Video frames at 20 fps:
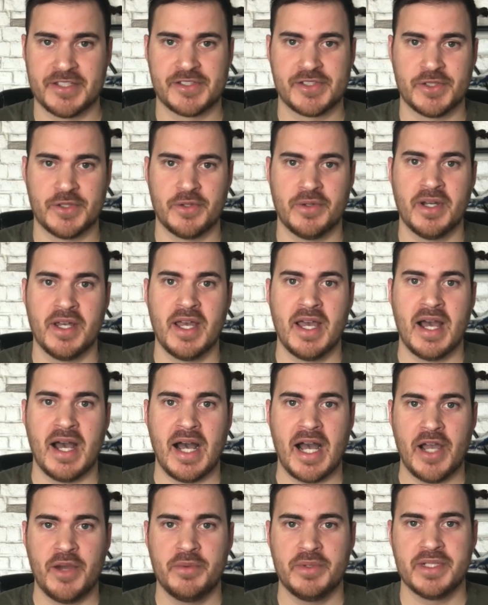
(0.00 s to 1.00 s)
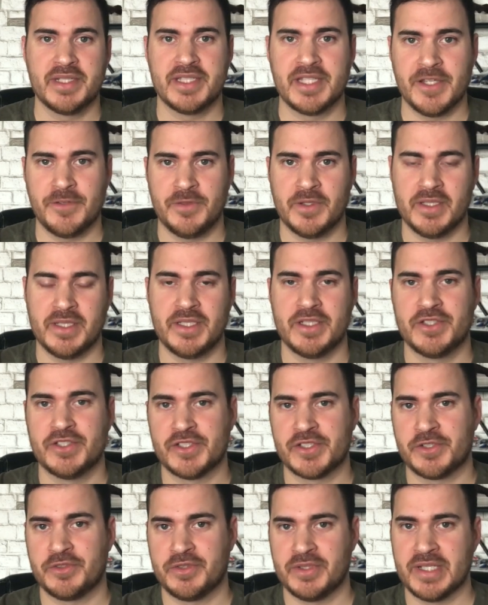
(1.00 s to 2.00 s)
So I would definitely
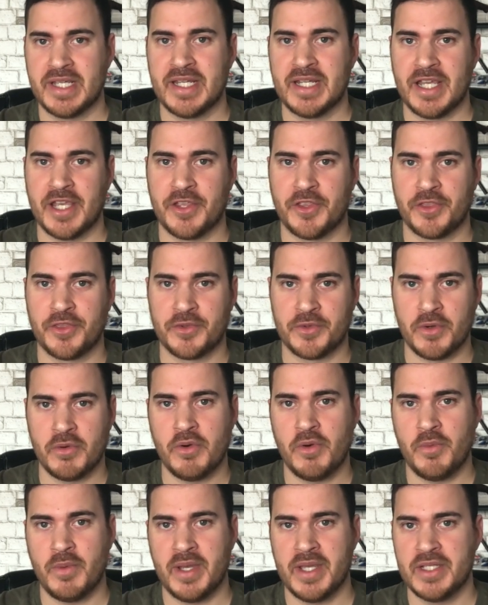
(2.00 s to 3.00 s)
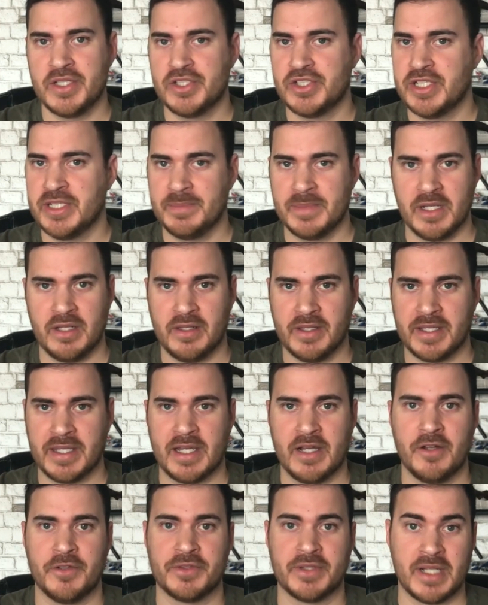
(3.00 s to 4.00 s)
just create a throwaway Gmail
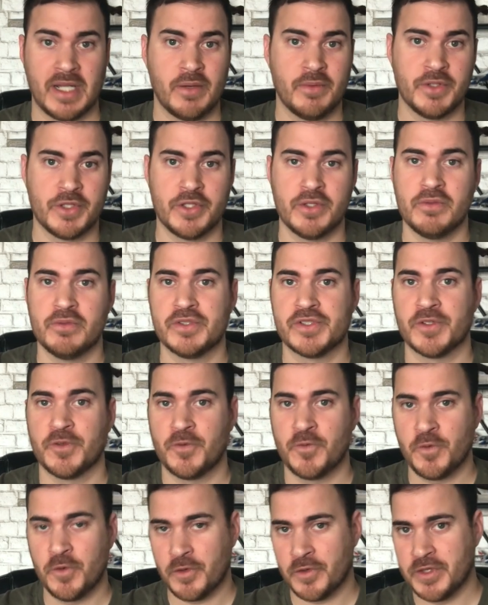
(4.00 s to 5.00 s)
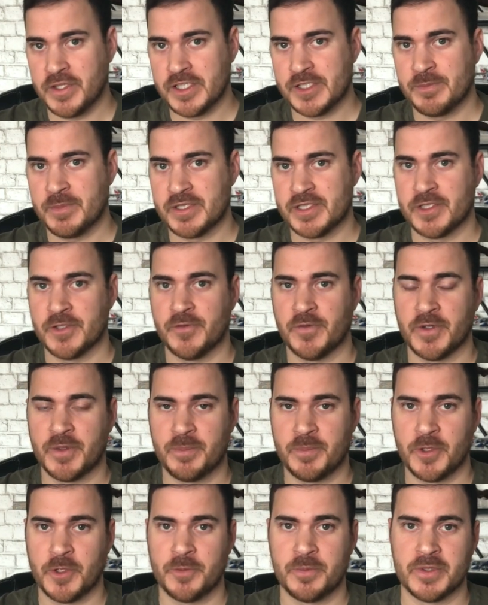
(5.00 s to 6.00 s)
account that I would use for this
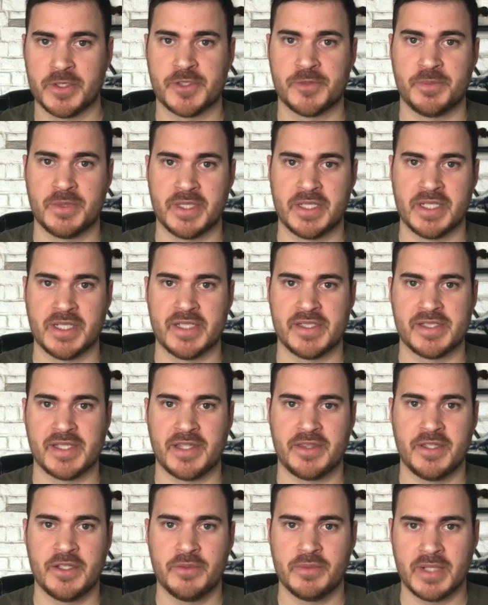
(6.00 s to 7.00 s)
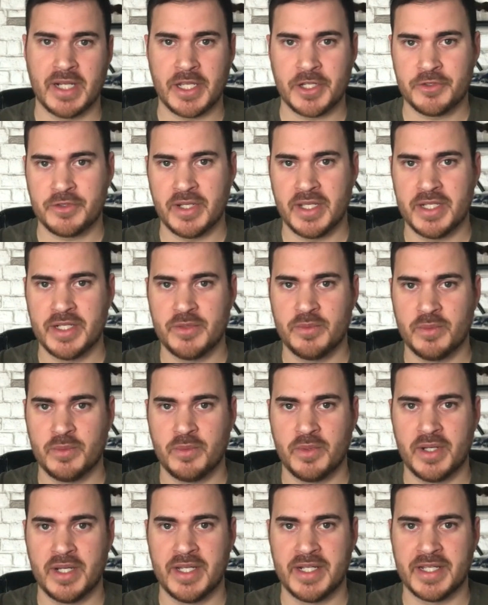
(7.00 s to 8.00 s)
specific purpose, because I think when I created
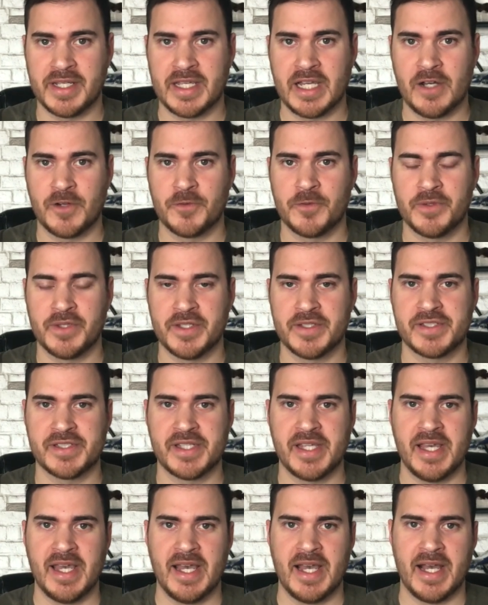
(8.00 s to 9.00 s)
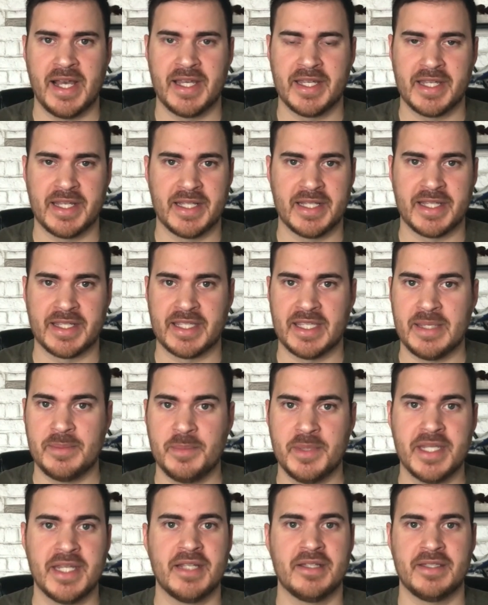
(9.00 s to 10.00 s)
an account for this, I like
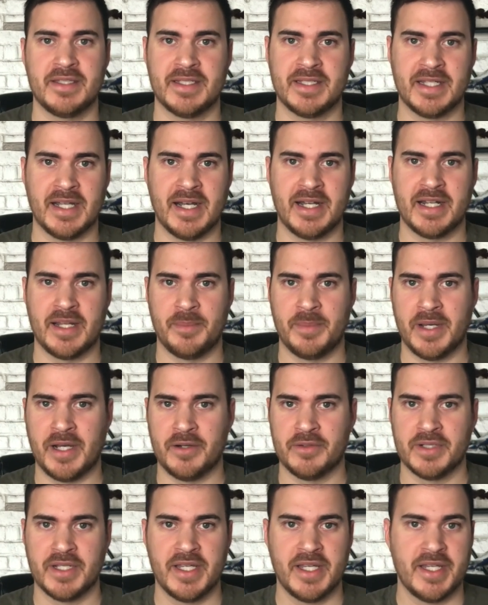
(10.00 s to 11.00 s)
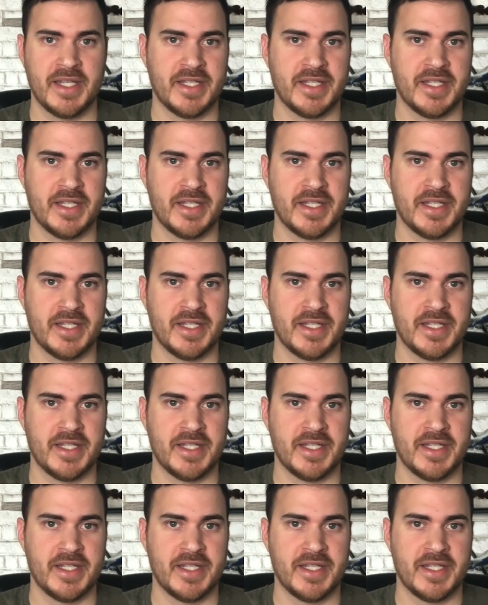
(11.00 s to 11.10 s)
immediately got about